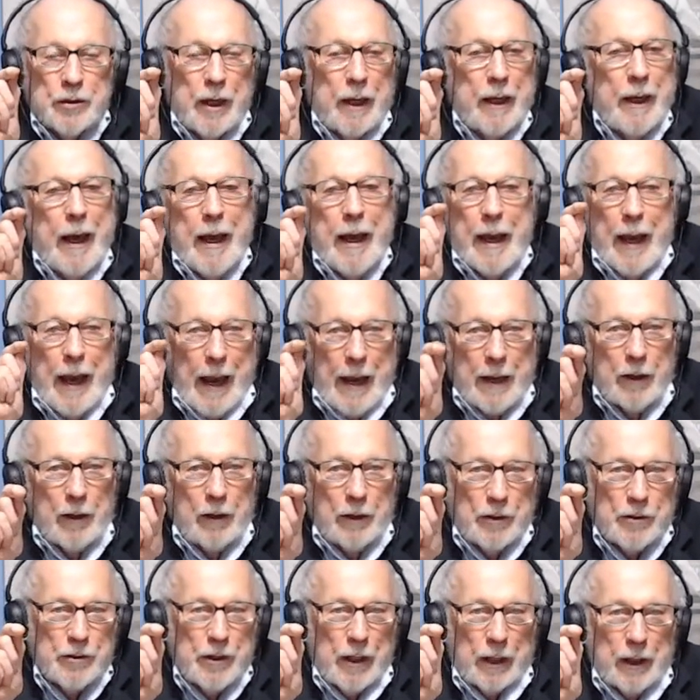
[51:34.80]
say, "Hey, hang on
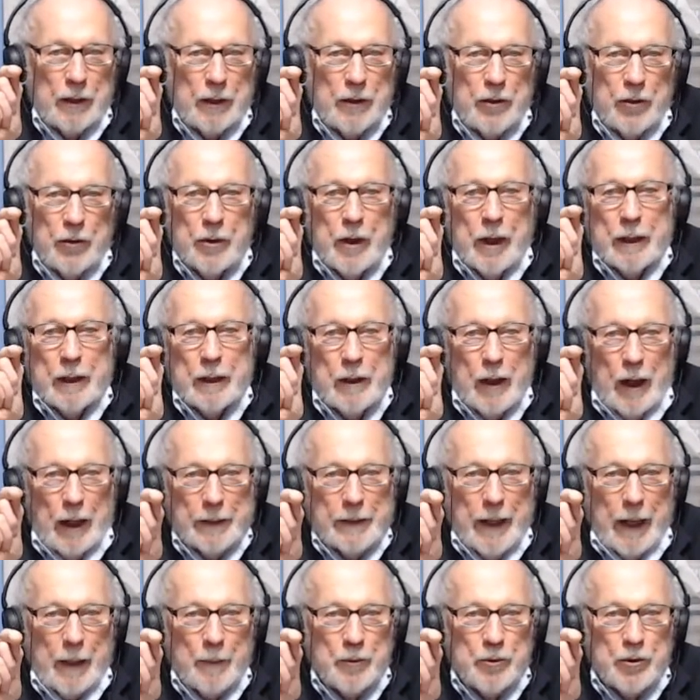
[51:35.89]
a second, you're not a
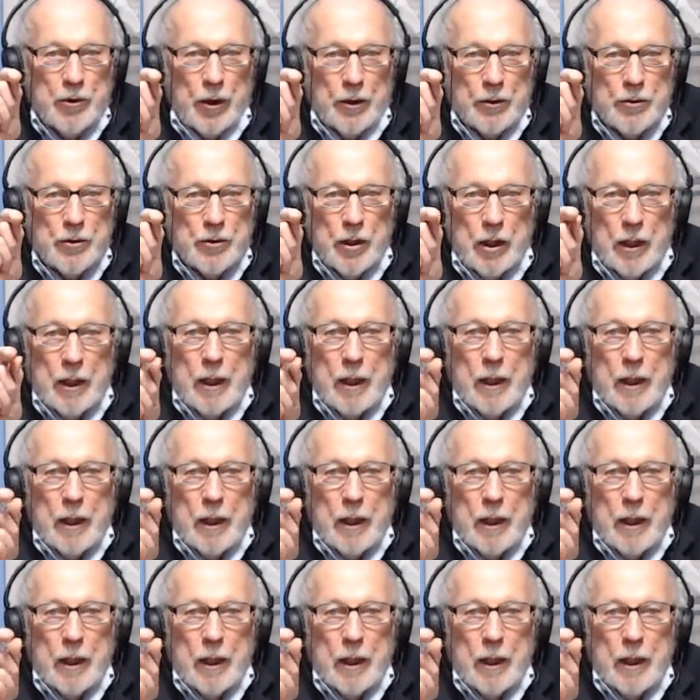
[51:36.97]
goddamn church.